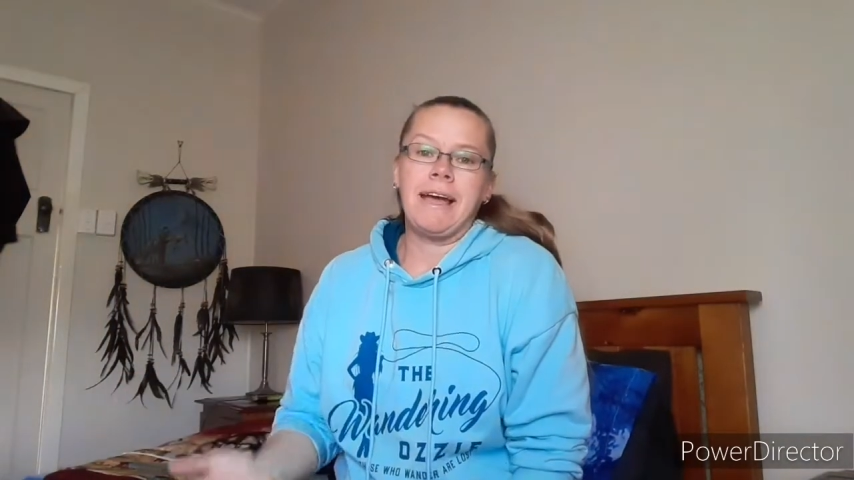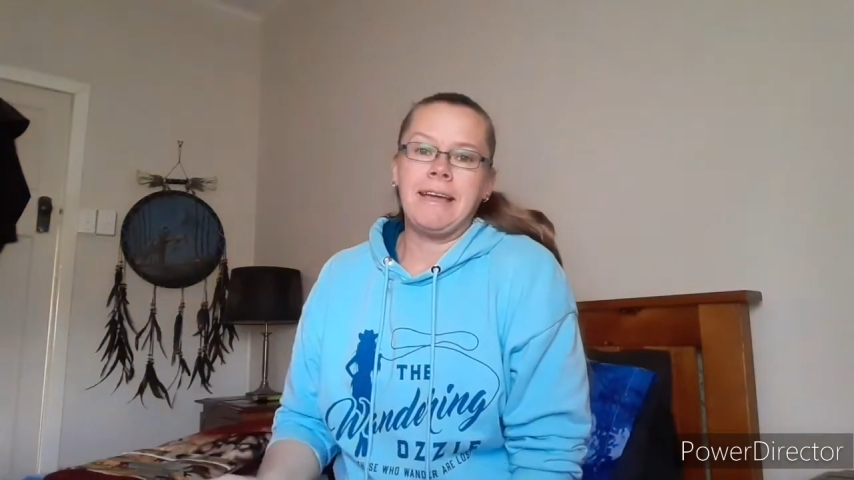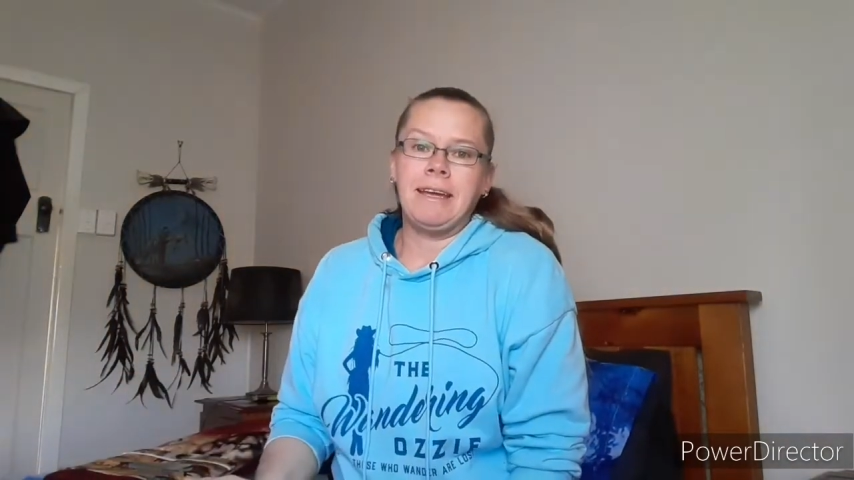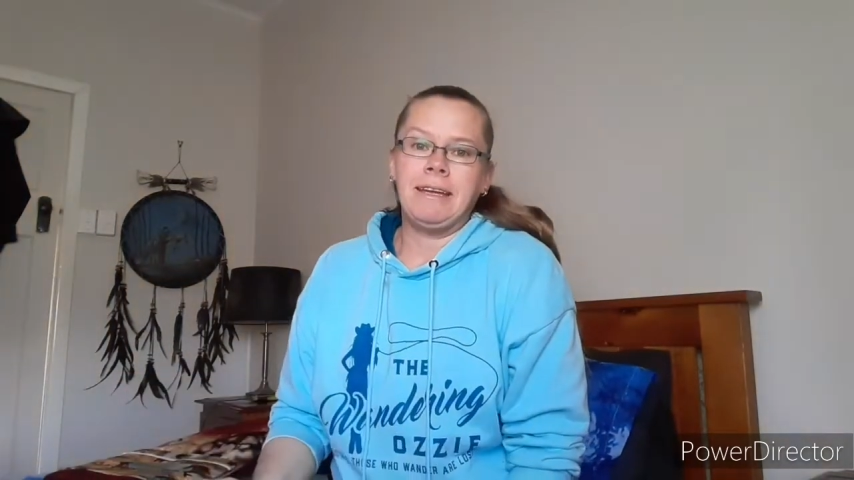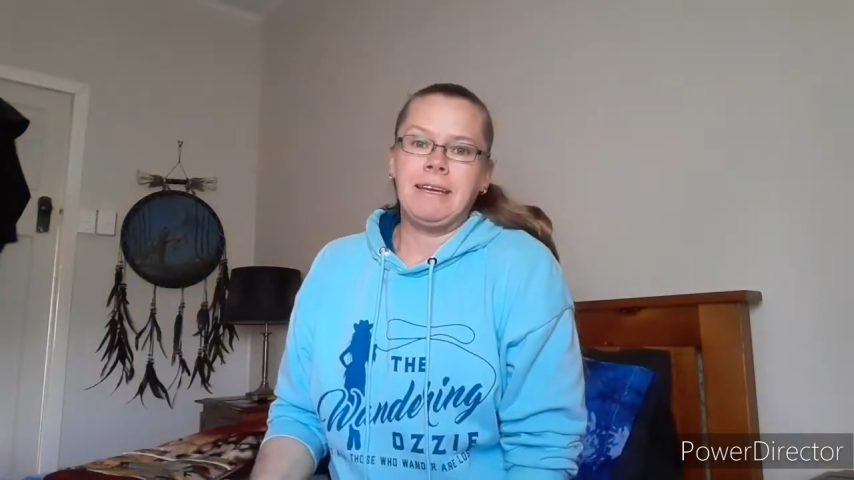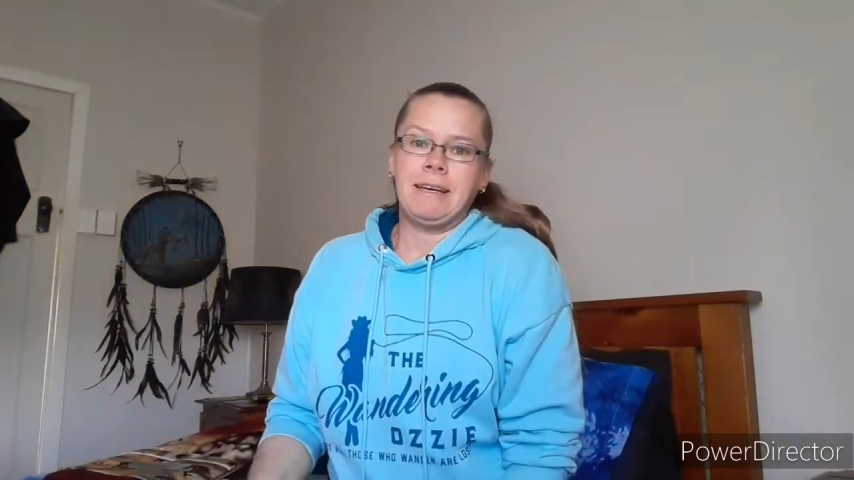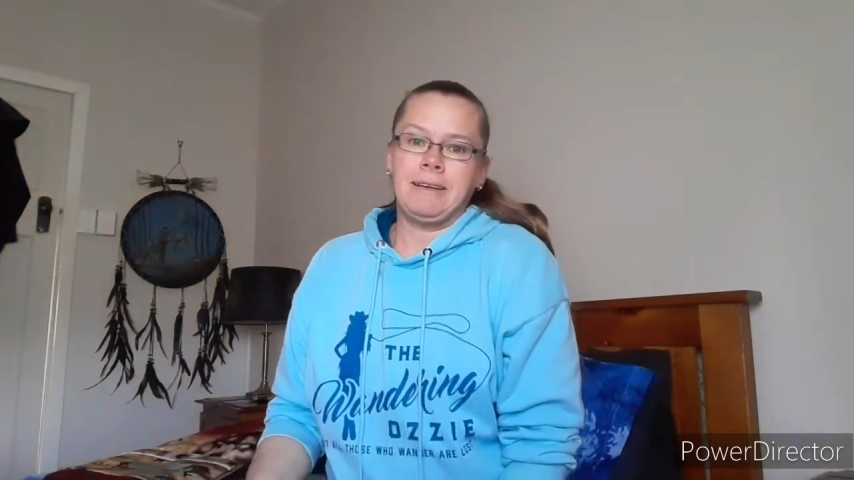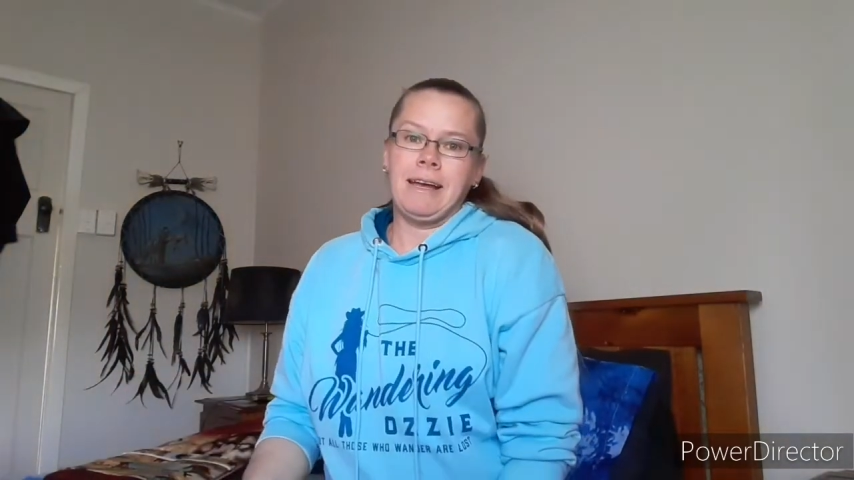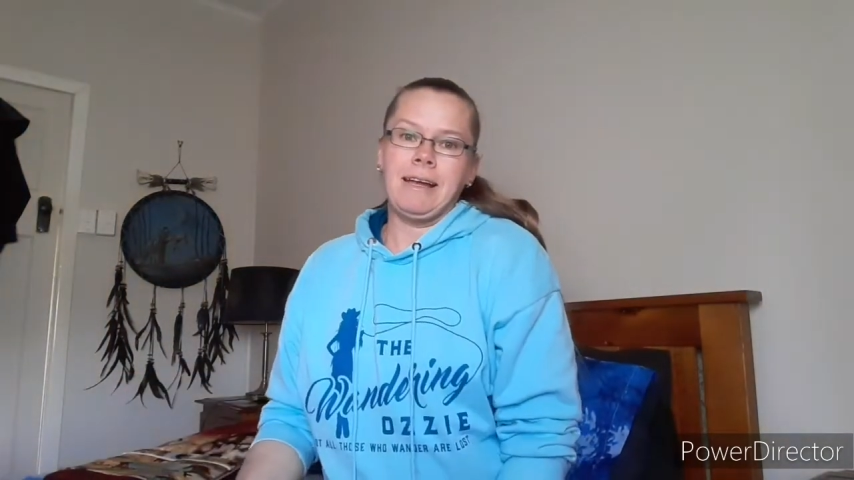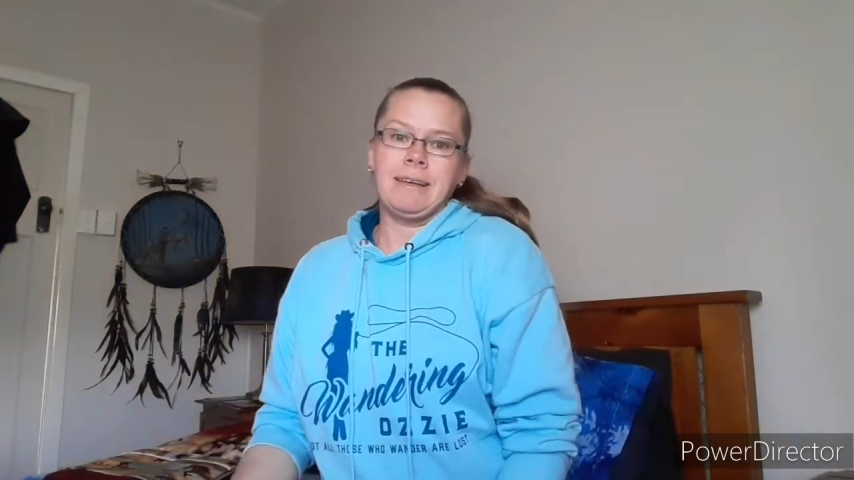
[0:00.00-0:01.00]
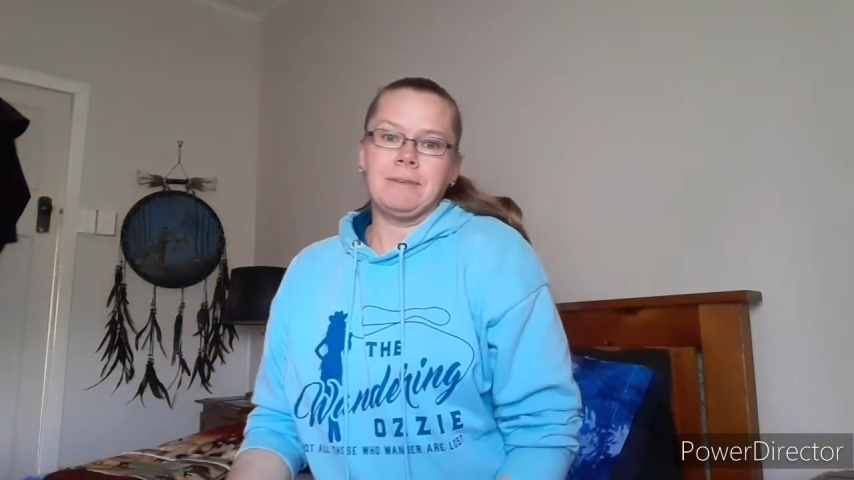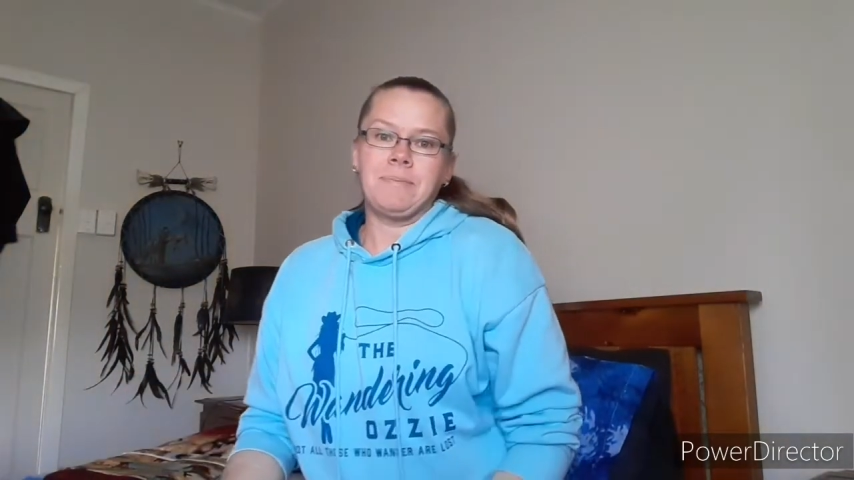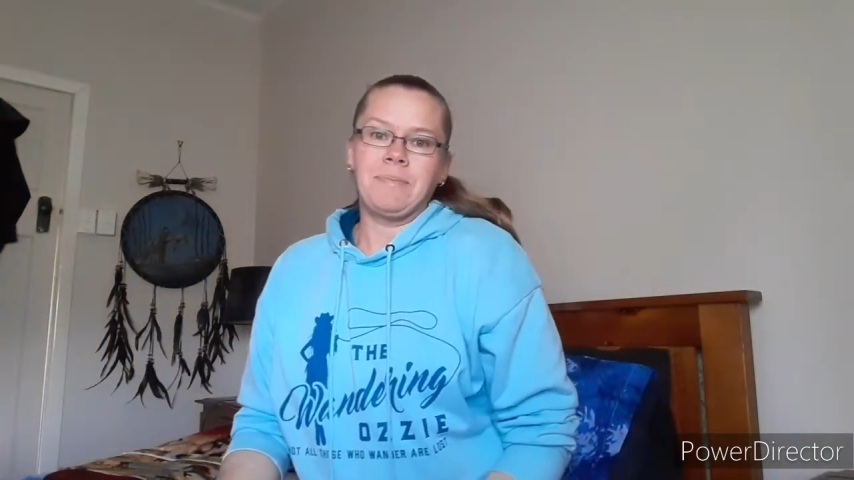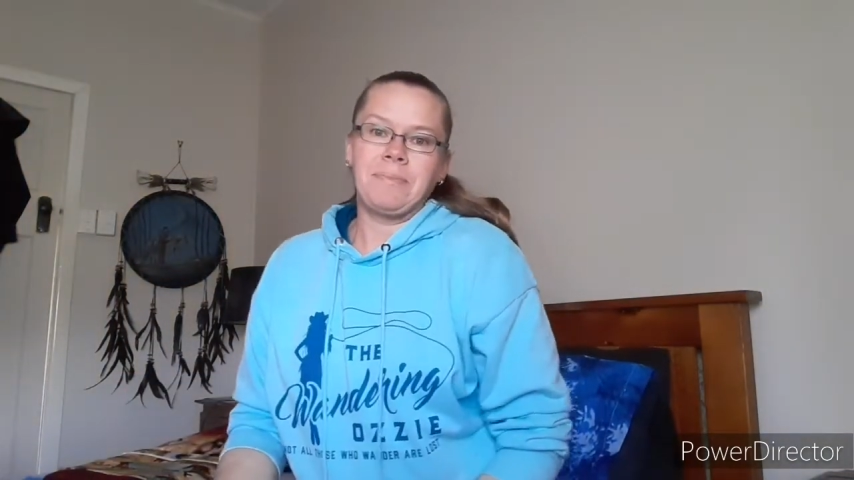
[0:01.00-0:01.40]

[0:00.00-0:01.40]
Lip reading: 18 count Aida.